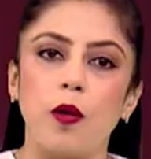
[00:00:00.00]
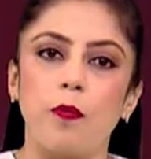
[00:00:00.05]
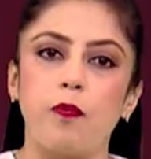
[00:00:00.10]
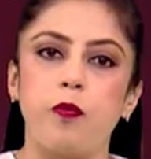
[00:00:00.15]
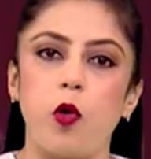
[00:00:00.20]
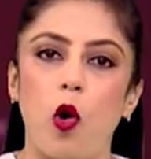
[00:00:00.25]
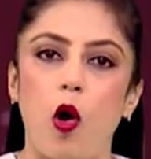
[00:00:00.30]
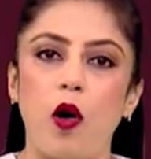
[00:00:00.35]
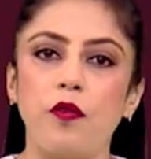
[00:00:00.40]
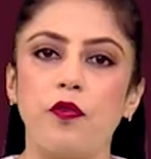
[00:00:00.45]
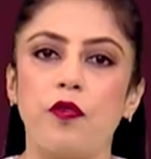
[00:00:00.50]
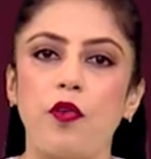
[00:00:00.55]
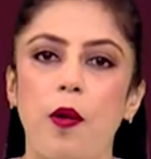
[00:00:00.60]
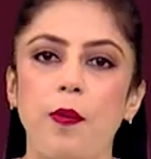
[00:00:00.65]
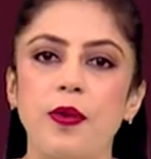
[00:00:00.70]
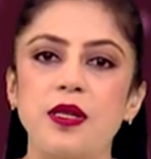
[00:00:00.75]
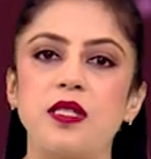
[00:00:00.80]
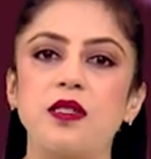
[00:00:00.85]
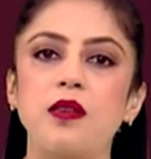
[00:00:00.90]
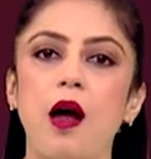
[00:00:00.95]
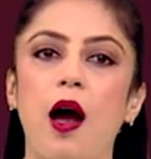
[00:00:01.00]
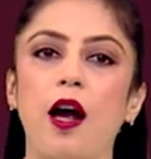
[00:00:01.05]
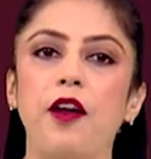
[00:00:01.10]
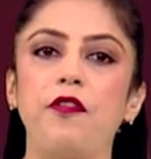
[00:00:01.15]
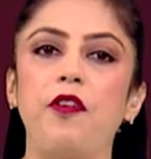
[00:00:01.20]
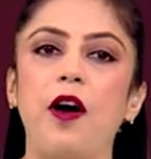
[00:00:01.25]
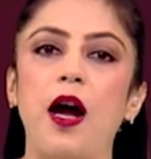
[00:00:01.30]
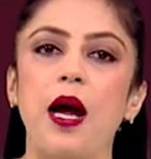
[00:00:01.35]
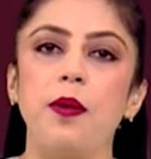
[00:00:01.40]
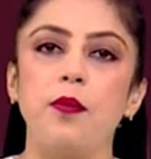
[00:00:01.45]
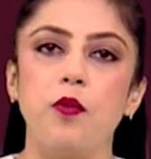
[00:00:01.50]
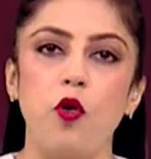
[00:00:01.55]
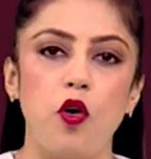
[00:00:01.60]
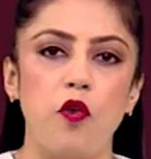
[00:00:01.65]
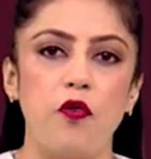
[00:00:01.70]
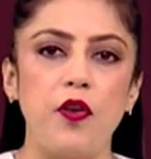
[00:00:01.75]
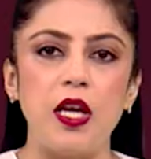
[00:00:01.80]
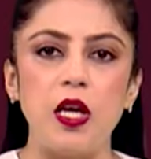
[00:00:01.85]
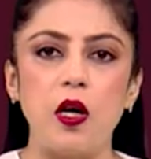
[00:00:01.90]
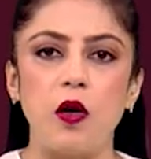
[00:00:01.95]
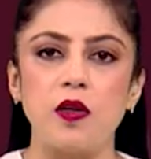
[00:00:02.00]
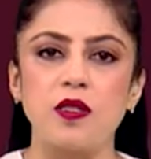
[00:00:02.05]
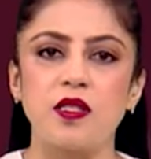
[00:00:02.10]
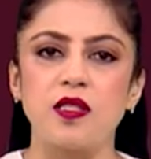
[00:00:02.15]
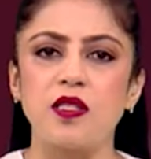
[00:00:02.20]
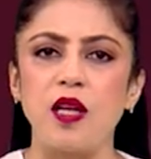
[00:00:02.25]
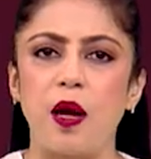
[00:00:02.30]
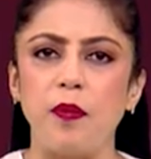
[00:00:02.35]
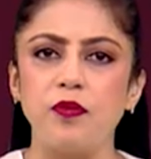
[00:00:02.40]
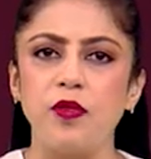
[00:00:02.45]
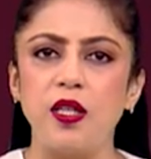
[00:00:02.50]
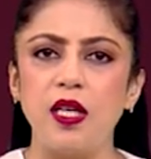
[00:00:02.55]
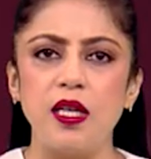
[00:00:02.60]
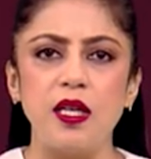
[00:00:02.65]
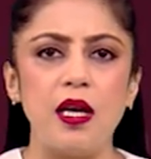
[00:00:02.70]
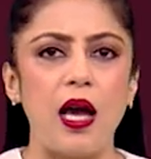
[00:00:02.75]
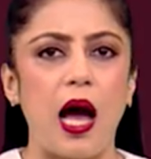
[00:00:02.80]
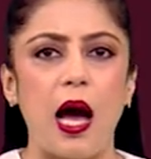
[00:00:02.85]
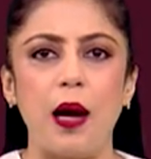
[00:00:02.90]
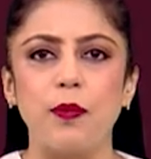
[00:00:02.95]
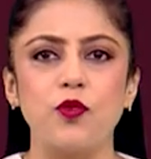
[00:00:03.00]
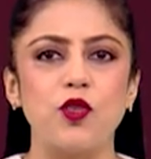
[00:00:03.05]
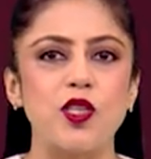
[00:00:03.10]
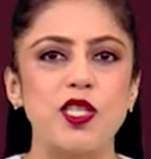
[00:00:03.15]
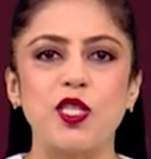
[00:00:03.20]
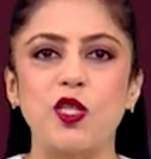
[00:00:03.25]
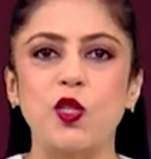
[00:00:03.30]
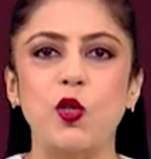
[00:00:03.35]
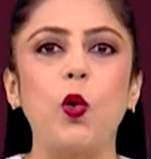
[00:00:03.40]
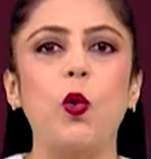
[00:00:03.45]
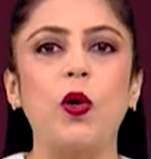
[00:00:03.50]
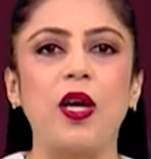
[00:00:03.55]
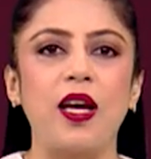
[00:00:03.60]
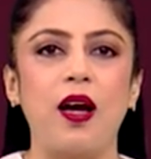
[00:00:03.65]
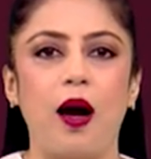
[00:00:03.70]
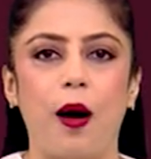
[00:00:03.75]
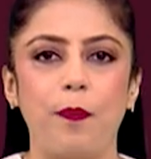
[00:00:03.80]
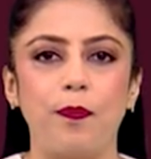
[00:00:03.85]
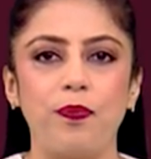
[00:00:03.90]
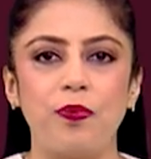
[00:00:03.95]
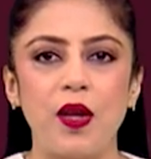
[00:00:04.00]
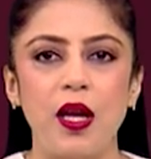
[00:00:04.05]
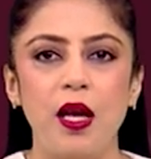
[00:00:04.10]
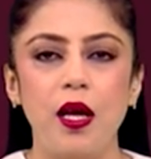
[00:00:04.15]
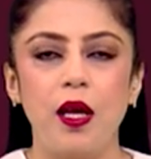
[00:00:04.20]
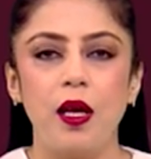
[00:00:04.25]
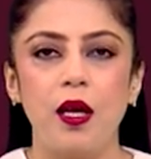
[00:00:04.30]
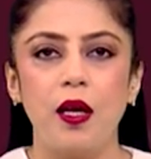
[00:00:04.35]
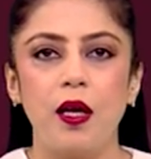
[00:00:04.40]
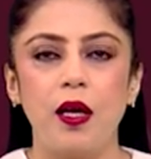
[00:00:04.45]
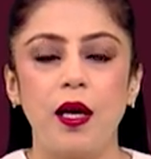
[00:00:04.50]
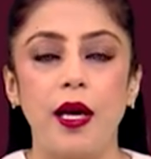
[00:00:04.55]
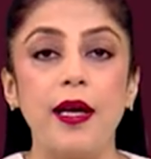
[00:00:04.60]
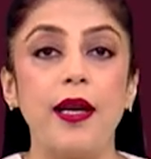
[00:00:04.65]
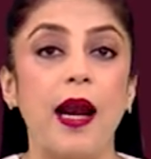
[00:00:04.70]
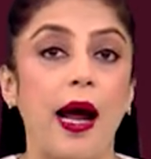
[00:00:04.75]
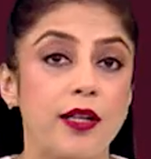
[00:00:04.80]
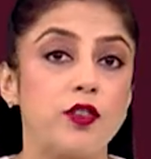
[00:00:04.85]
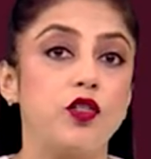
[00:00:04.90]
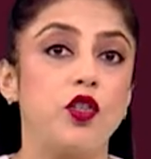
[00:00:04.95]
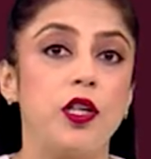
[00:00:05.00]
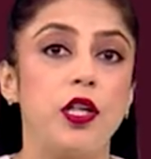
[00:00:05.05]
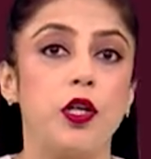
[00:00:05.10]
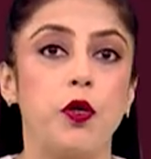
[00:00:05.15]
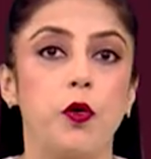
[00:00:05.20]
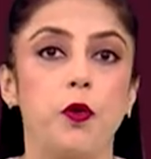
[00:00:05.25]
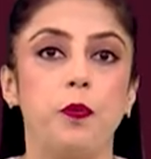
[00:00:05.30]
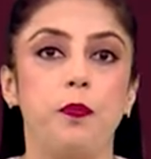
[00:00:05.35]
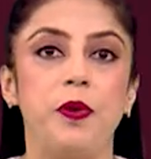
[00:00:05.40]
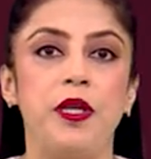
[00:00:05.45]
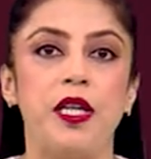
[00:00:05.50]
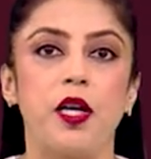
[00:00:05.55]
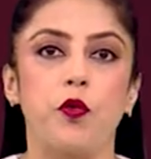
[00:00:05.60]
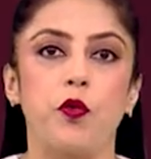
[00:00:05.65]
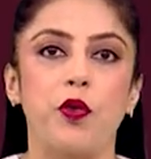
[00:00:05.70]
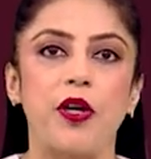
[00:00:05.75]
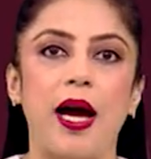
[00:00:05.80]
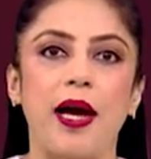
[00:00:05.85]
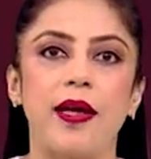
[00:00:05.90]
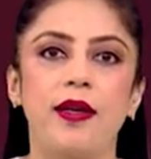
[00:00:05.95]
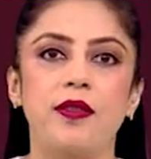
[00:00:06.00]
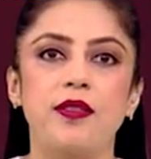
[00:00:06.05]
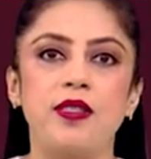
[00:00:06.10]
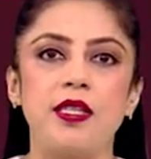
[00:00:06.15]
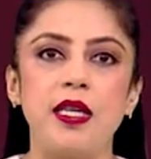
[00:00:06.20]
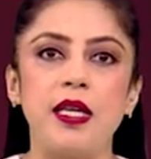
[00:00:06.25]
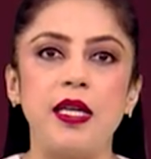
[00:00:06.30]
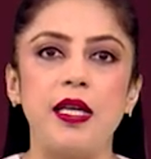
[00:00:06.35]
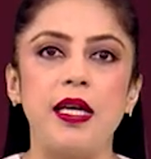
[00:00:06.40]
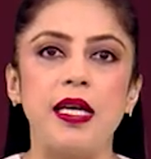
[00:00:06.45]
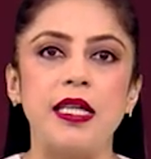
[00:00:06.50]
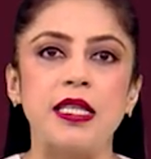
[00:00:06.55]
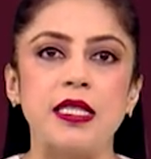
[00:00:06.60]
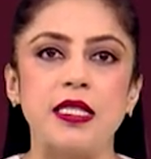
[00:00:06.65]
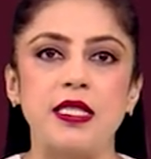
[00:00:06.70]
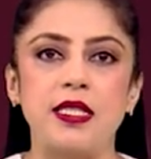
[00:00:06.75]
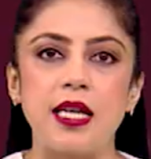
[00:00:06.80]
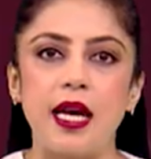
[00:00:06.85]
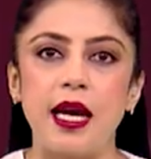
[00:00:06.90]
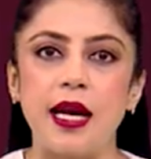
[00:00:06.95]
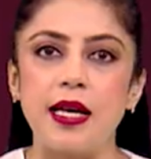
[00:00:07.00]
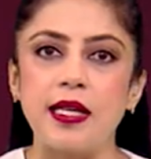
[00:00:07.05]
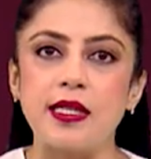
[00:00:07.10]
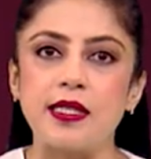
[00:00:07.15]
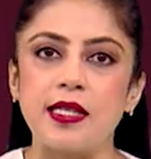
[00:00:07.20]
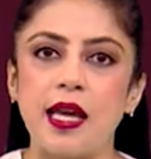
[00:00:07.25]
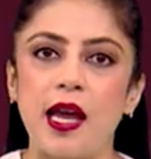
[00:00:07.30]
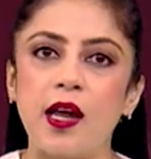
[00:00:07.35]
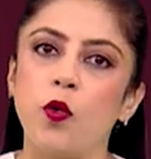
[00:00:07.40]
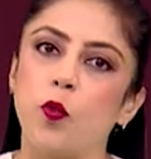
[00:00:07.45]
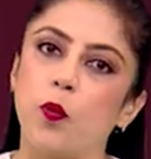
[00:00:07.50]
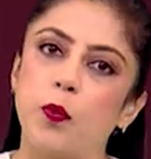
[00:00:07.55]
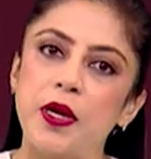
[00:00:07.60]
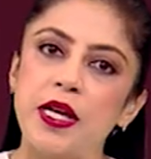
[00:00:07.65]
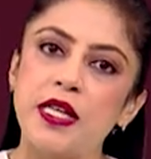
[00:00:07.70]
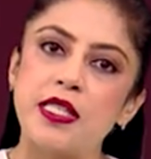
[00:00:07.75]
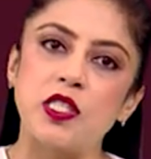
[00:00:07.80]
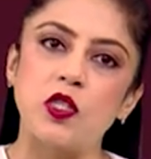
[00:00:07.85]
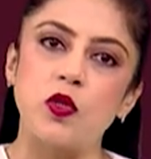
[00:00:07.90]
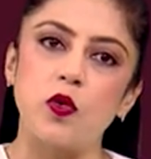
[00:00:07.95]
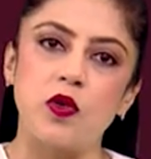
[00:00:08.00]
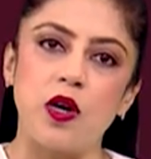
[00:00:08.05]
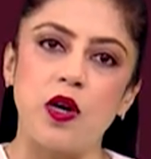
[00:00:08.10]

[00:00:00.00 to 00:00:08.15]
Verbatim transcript: a plot from a sci-fi movie or something I'm just cooking up. It actually could be a reality in days and weeks to